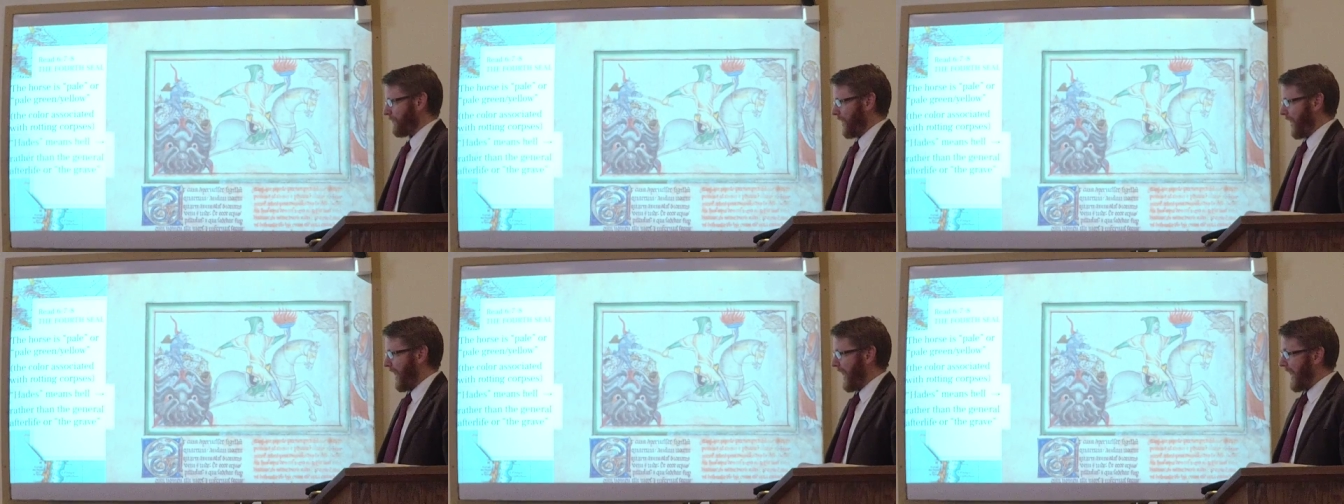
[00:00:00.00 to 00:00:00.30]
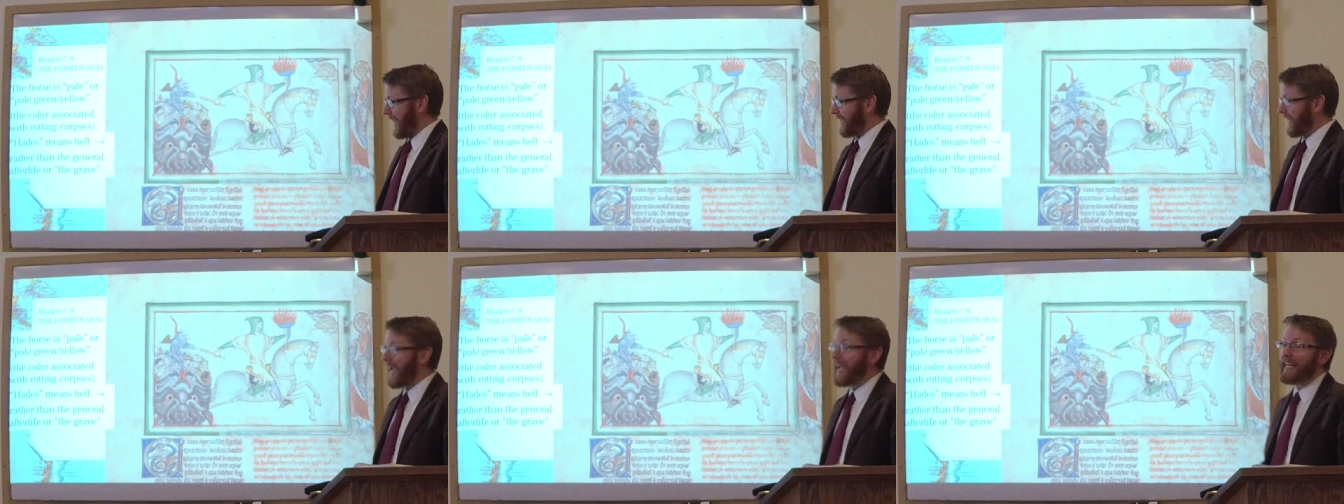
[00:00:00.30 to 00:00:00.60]

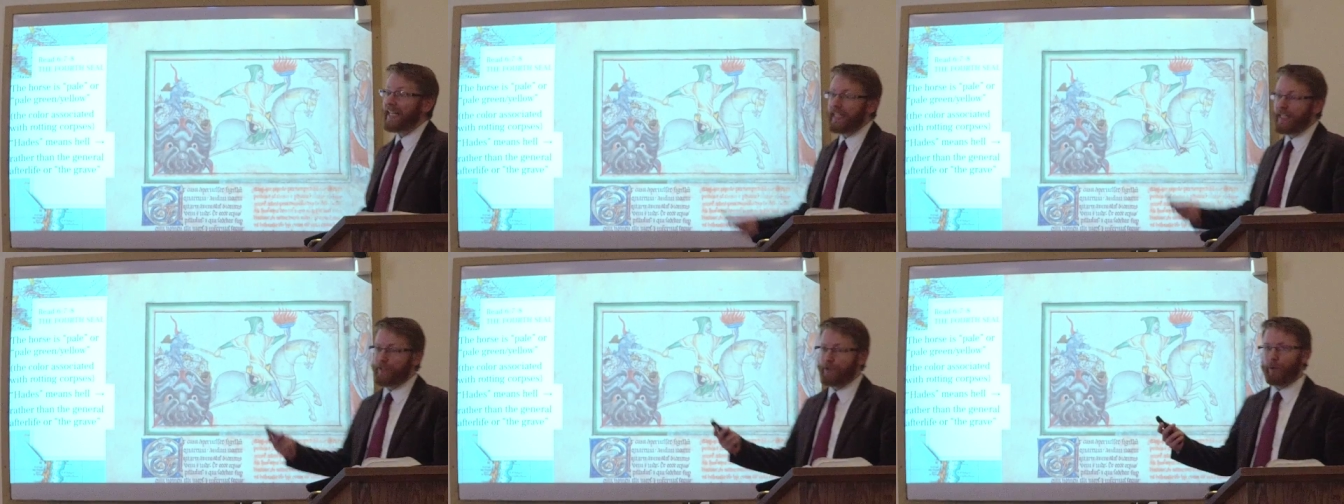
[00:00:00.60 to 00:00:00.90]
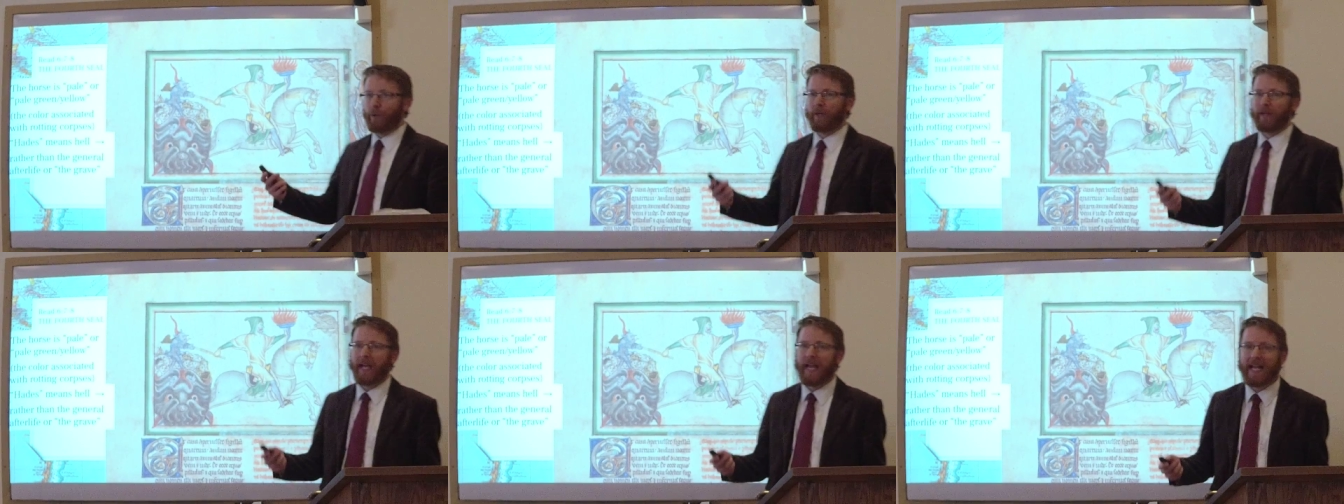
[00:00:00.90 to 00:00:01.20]
And Hades,
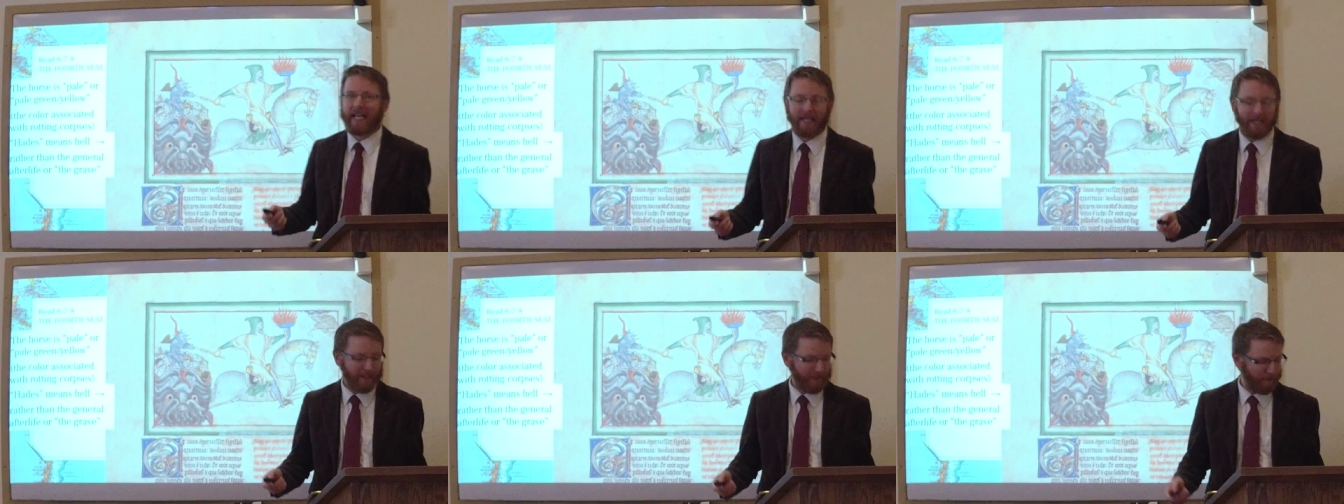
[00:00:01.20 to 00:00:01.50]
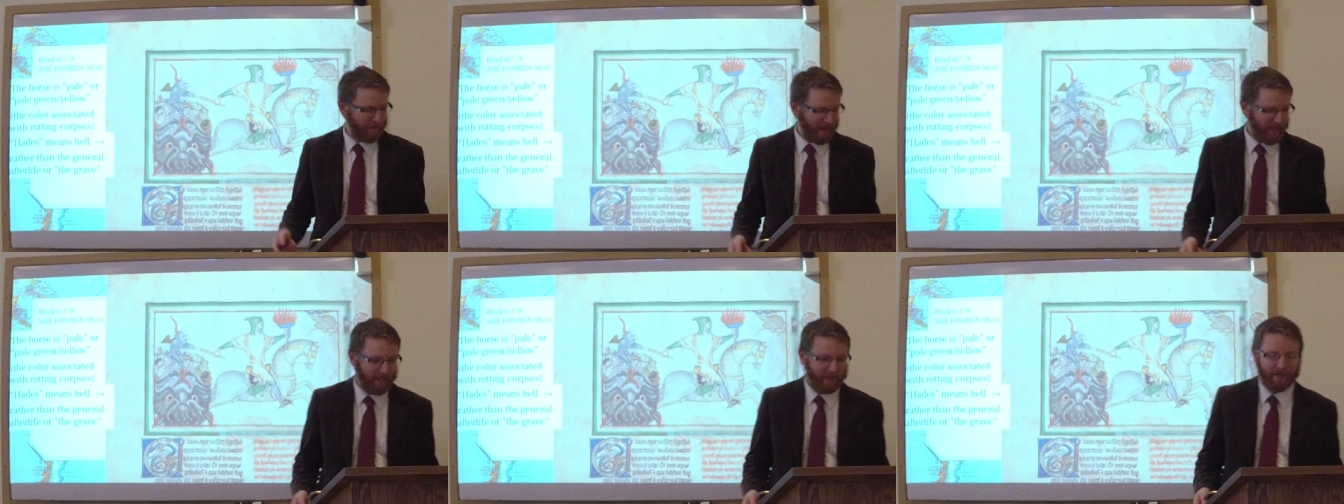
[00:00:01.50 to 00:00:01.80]
the word Hades
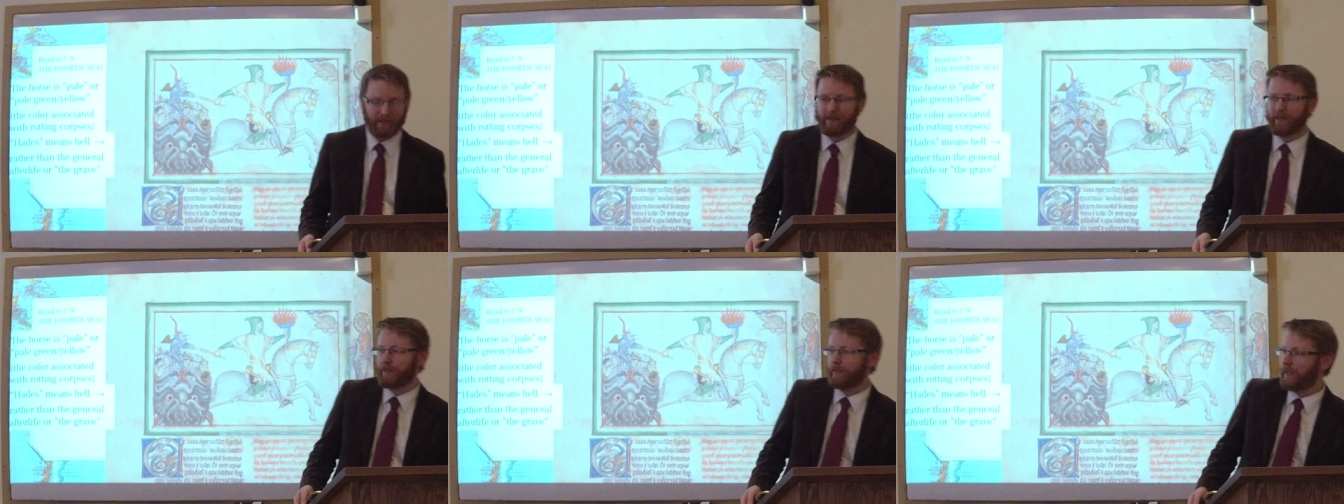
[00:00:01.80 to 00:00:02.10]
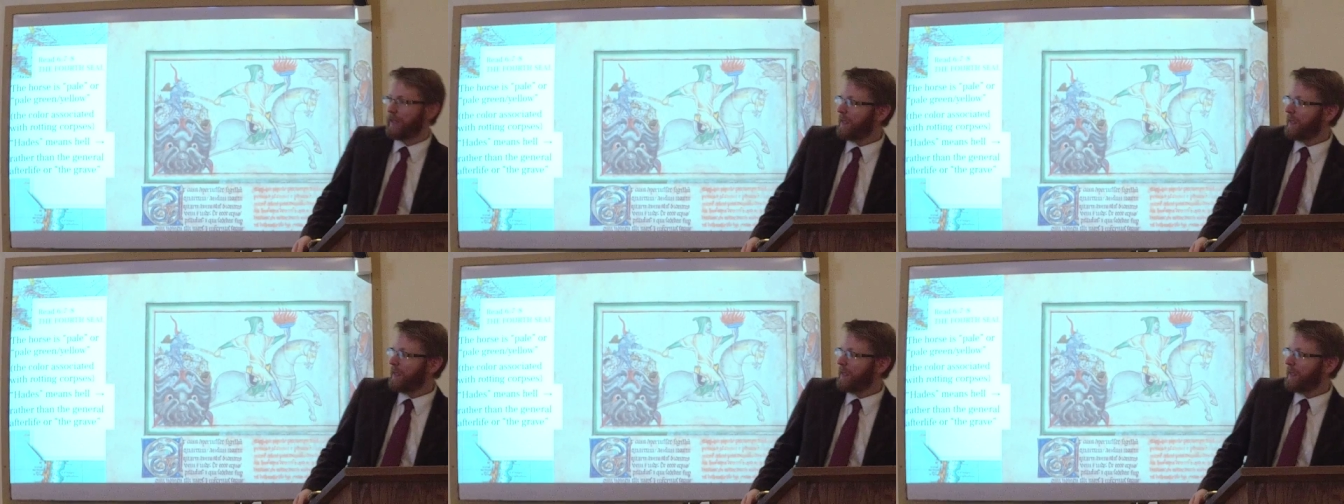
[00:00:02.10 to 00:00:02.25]
means